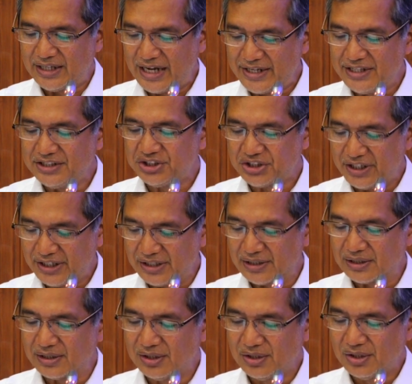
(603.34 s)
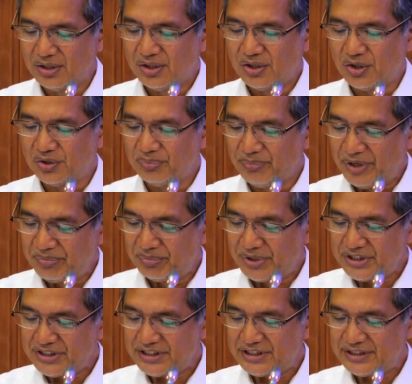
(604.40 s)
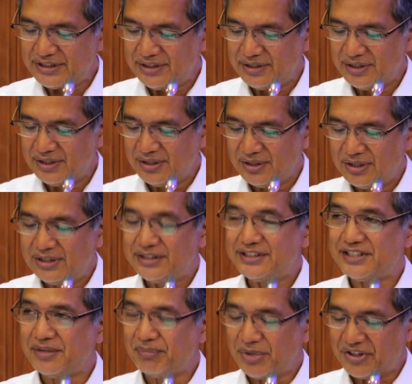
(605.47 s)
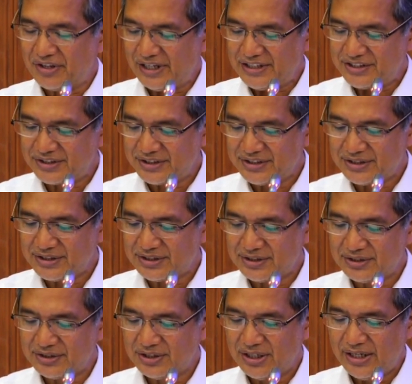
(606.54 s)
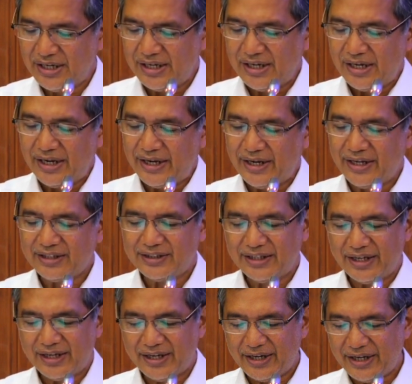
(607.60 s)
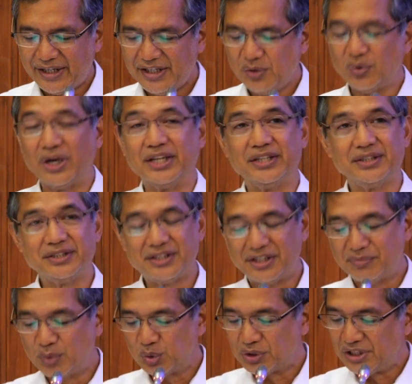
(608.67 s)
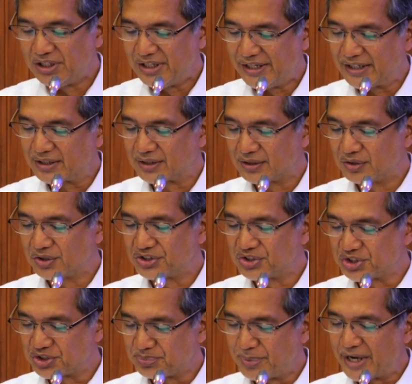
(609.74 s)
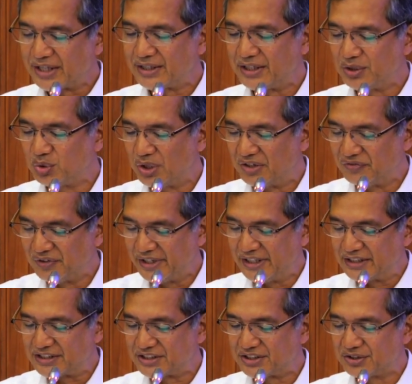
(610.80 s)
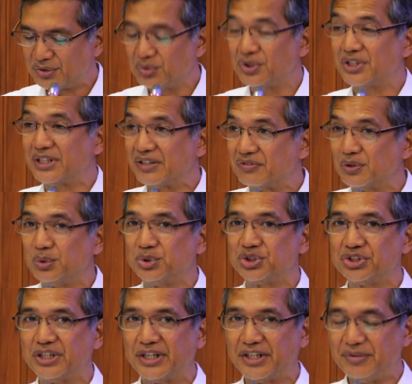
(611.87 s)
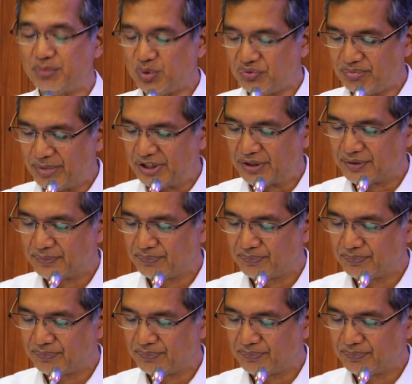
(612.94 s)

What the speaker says: IHL on members, sympathizers, and anyone remotely linked or suspected to have links to the revolutionary movement.